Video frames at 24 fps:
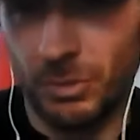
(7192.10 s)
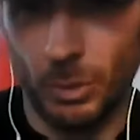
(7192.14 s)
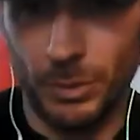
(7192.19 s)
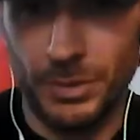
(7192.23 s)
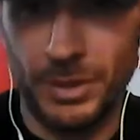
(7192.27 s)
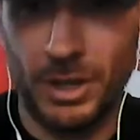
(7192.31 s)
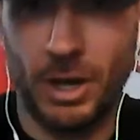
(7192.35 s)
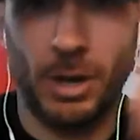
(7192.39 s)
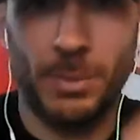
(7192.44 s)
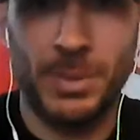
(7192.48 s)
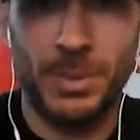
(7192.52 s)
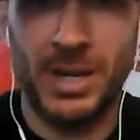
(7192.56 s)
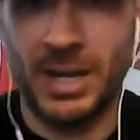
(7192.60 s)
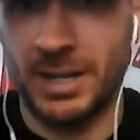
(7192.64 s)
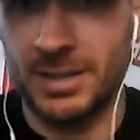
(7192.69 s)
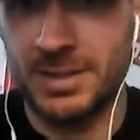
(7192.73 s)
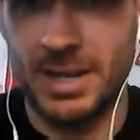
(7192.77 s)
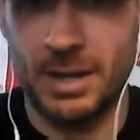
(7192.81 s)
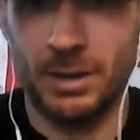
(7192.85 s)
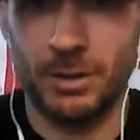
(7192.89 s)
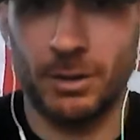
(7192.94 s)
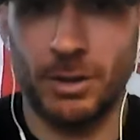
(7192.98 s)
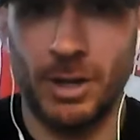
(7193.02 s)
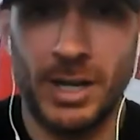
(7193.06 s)
before in the Army. I got
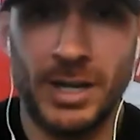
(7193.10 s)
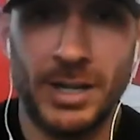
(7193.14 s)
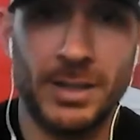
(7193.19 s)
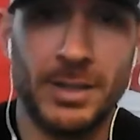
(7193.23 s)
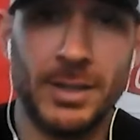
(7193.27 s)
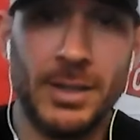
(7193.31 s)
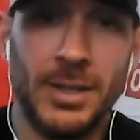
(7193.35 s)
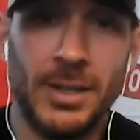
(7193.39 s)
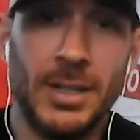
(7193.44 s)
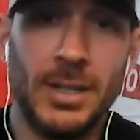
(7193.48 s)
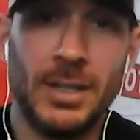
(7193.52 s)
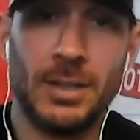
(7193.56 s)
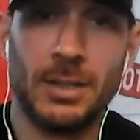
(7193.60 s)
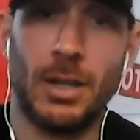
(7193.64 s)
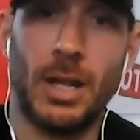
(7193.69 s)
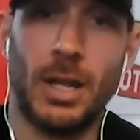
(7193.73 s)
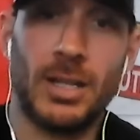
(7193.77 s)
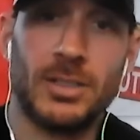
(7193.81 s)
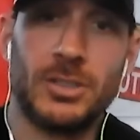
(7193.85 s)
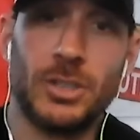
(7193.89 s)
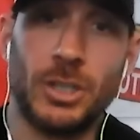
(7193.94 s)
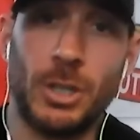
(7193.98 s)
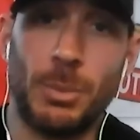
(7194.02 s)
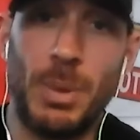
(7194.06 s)
downgraded,
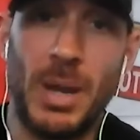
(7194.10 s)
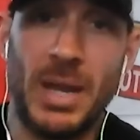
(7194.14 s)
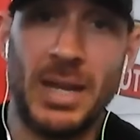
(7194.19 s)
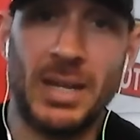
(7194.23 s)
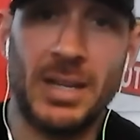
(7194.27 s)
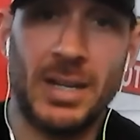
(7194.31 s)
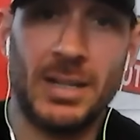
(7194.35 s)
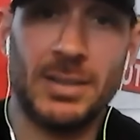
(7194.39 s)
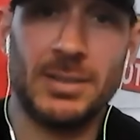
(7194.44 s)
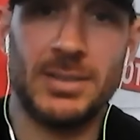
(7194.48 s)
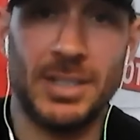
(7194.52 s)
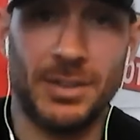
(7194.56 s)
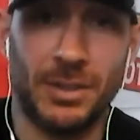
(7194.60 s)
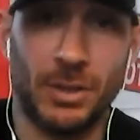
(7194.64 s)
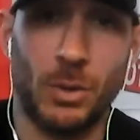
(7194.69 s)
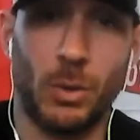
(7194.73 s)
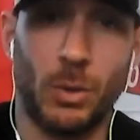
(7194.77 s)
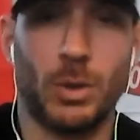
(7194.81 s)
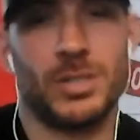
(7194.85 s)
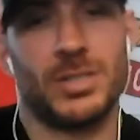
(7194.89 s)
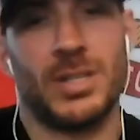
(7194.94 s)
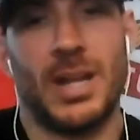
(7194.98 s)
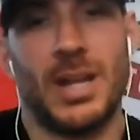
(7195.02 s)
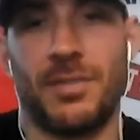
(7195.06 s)
took a pay cut, did the
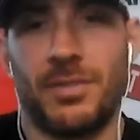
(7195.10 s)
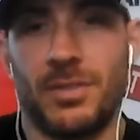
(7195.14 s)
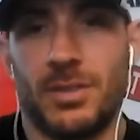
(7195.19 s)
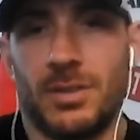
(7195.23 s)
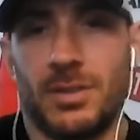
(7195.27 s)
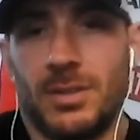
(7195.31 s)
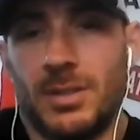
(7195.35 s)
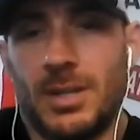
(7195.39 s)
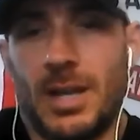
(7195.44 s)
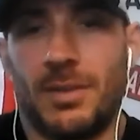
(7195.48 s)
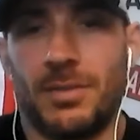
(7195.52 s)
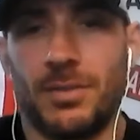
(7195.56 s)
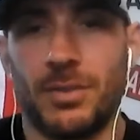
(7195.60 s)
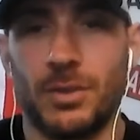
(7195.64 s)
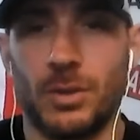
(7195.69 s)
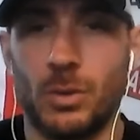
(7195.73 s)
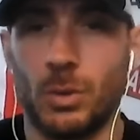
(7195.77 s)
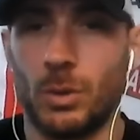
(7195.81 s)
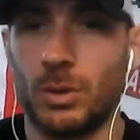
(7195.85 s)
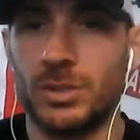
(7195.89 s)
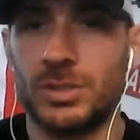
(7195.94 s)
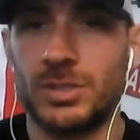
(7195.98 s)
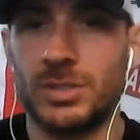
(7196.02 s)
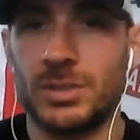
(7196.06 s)
course. After the
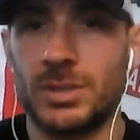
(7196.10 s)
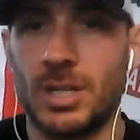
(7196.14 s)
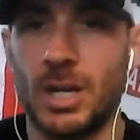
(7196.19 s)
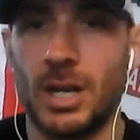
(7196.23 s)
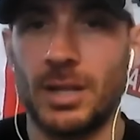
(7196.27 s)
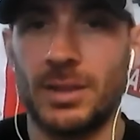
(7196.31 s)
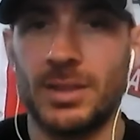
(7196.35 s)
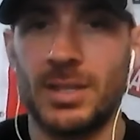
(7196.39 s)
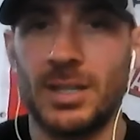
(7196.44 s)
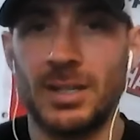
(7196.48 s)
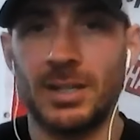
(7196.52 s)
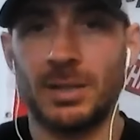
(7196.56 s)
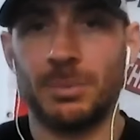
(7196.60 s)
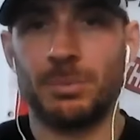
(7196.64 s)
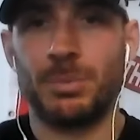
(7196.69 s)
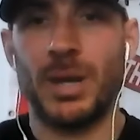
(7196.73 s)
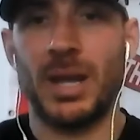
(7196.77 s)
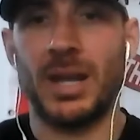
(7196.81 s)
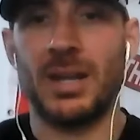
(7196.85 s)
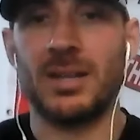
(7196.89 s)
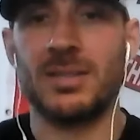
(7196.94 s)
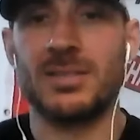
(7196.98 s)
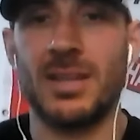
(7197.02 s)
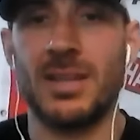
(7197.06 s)
course, got the
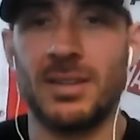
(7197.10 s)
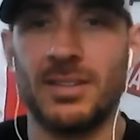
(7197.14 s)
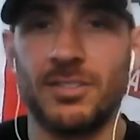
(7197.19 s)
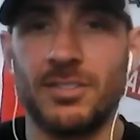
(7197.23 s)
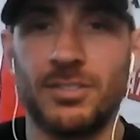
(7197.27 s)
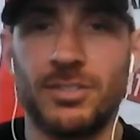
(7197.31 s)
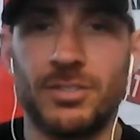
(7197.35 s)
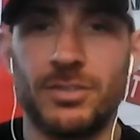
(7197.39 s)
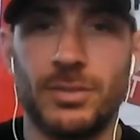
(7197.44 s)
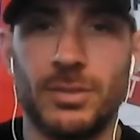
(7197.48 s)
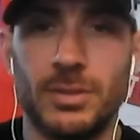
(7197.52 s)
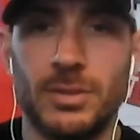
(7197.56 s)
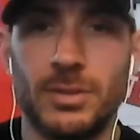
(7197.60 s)
pay incentive